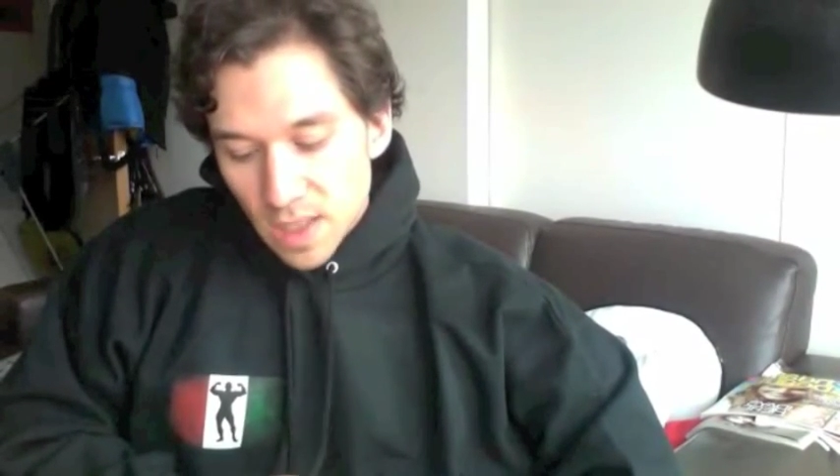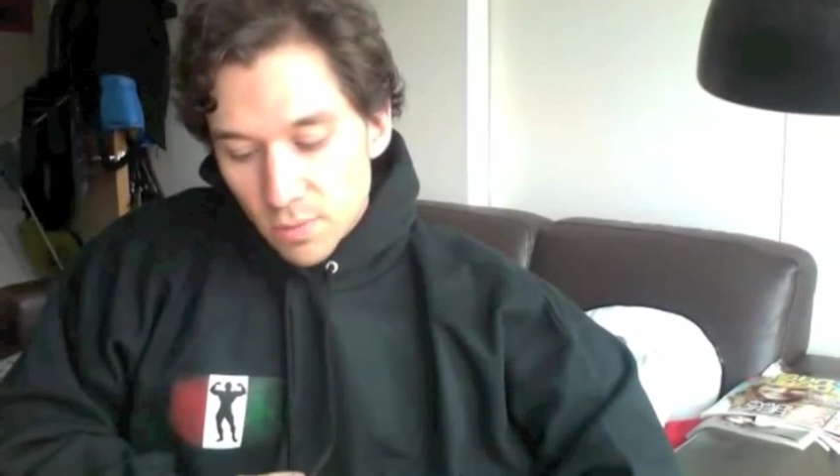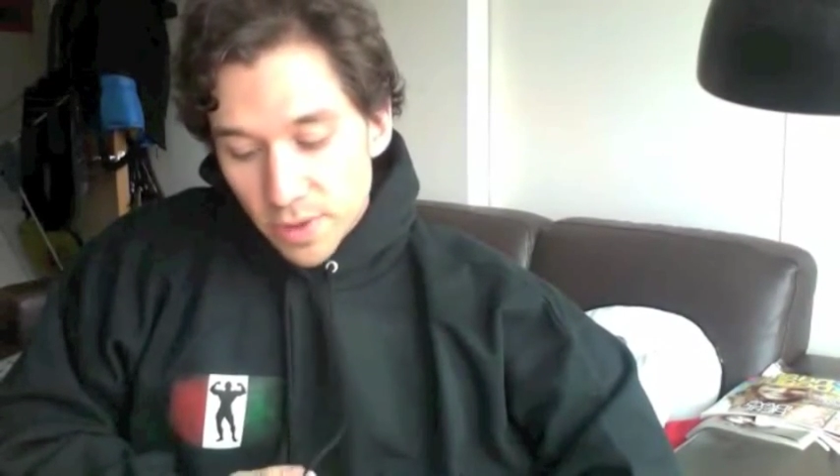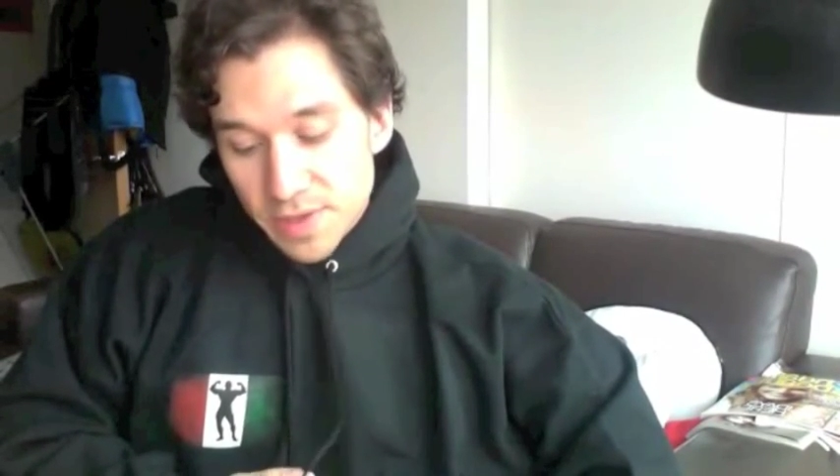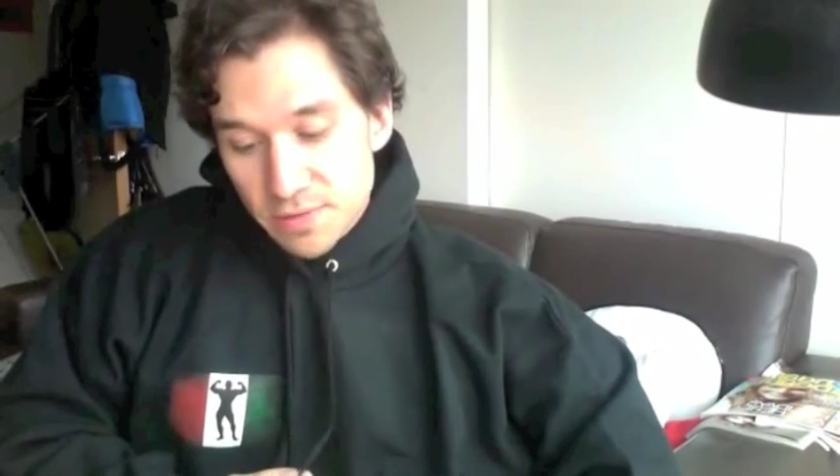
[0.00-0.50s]

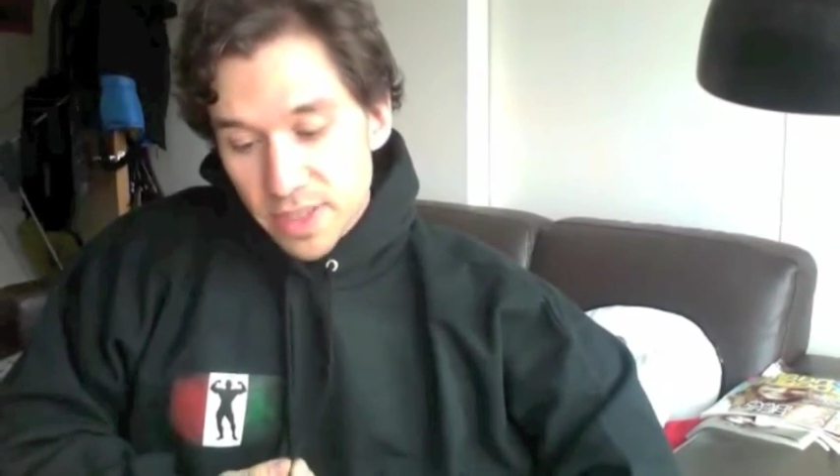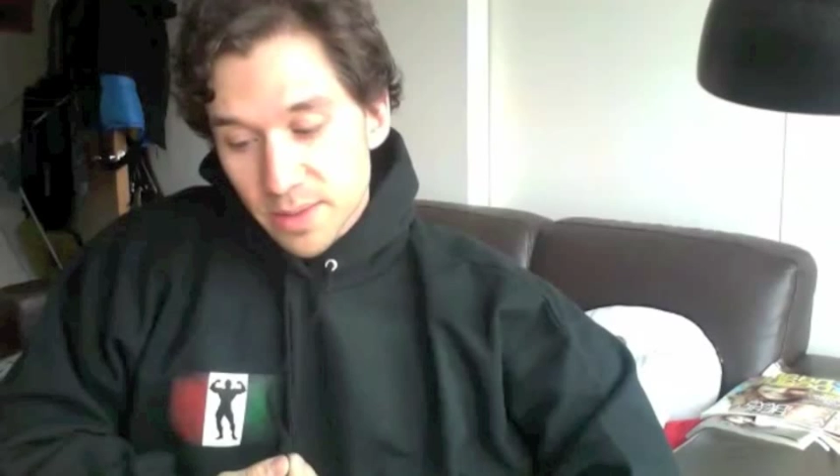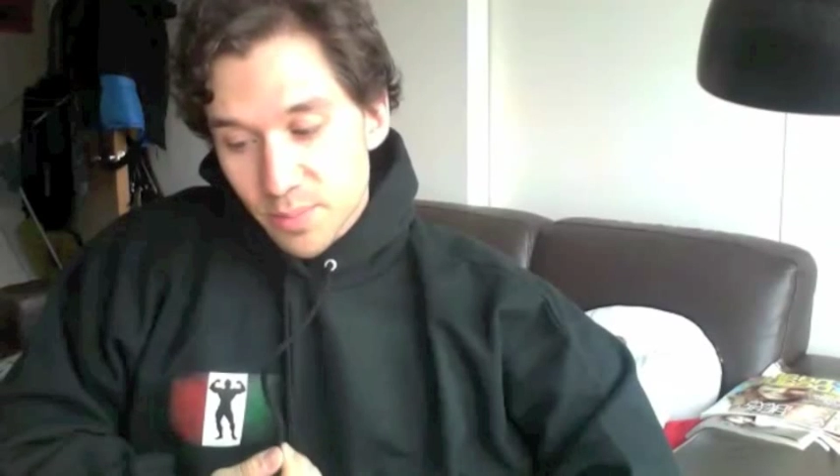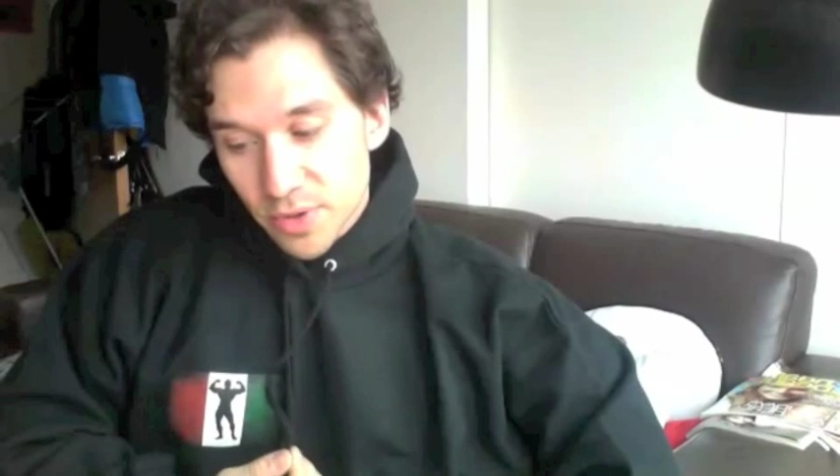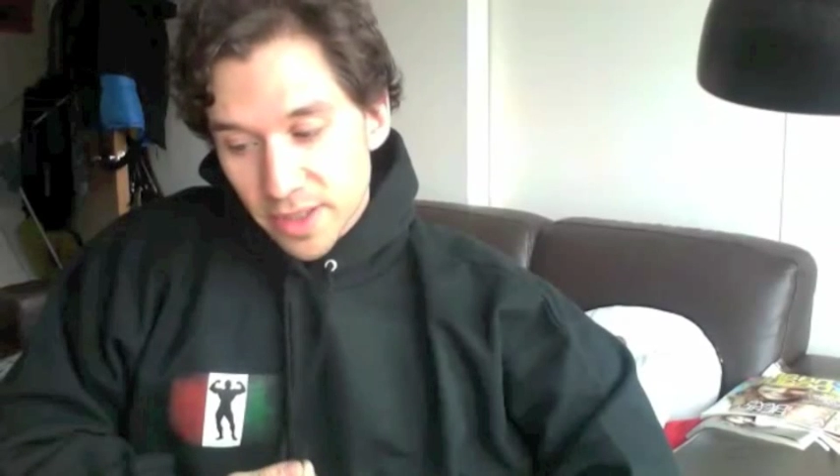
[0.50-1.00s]
What is really
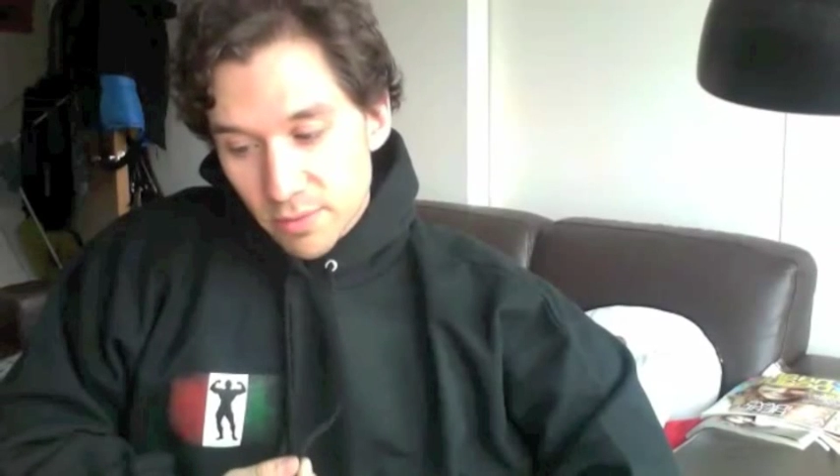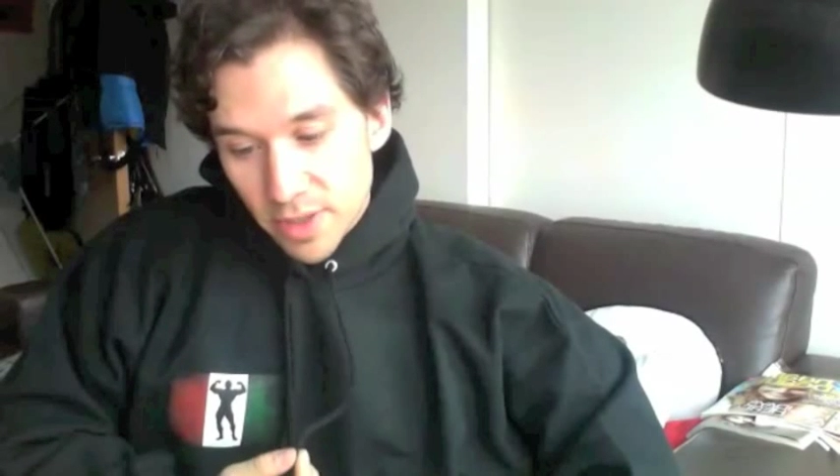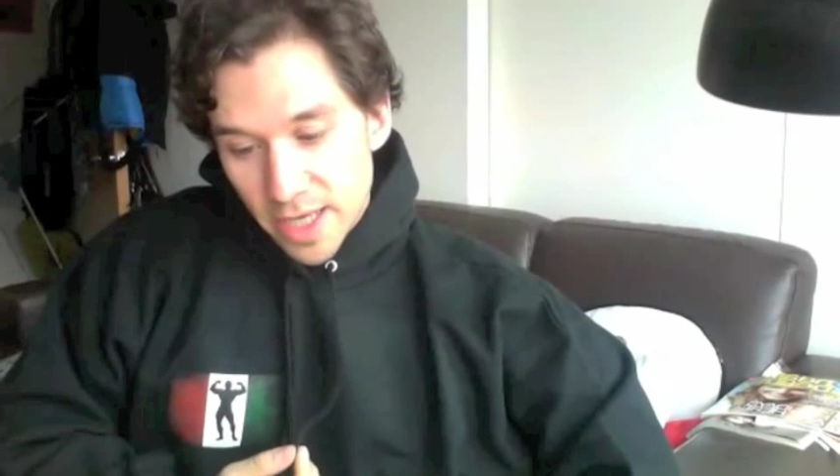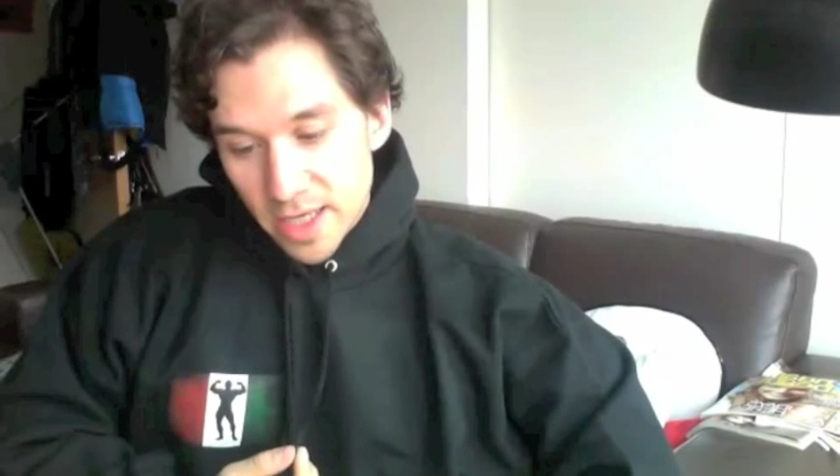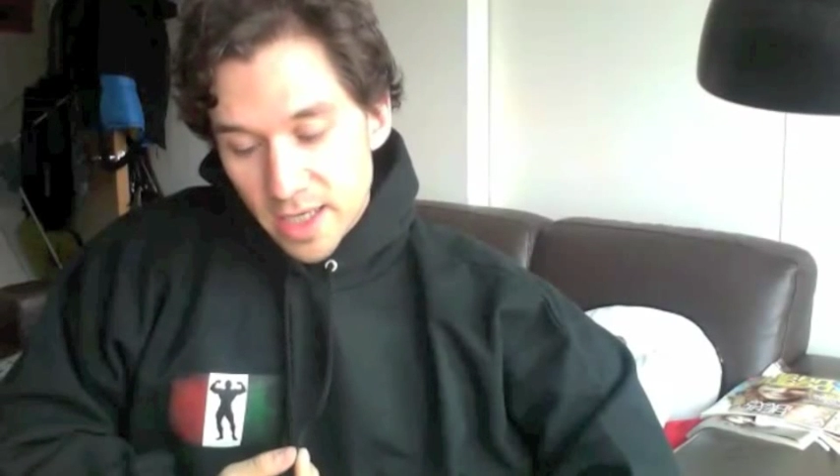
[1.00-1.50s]
important, and what
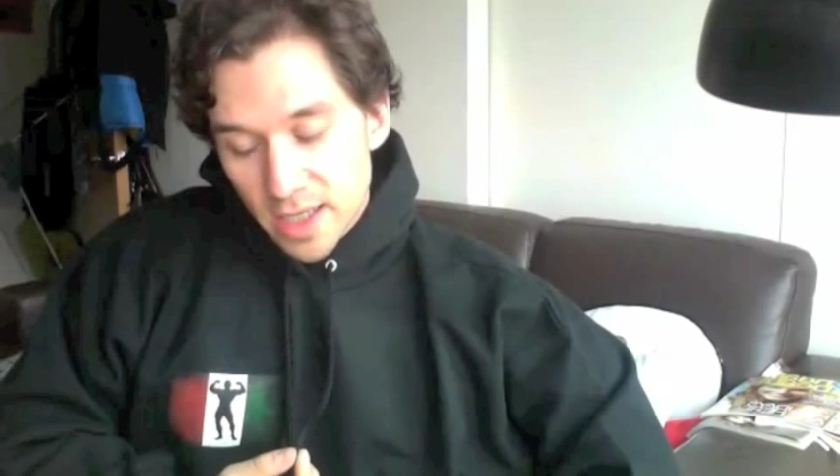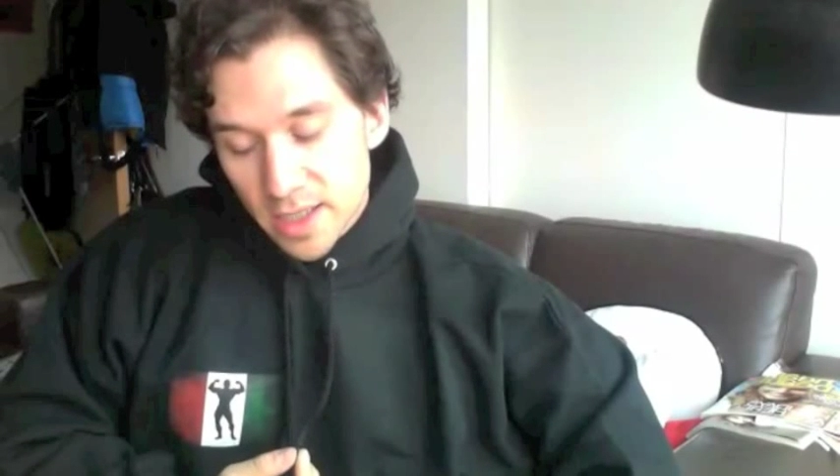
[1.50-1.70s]
I